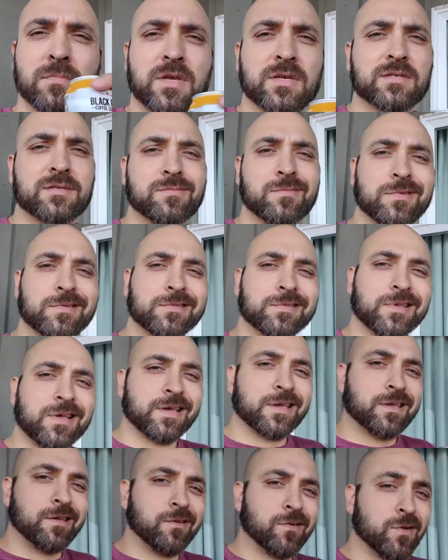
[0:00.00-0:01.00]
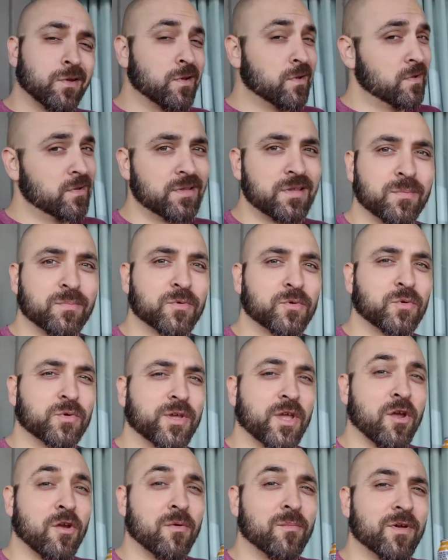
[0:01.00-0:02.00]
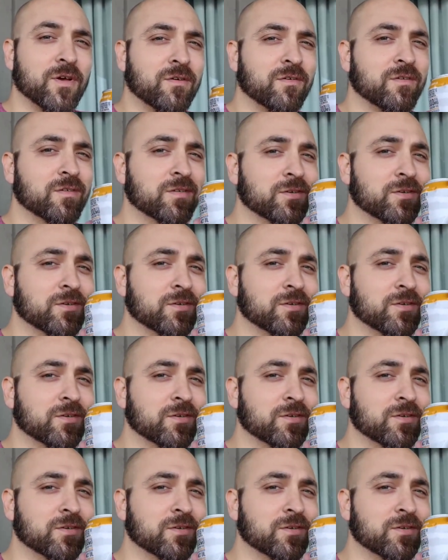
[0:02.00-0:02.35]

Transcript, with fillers: It smells like your typical caramel,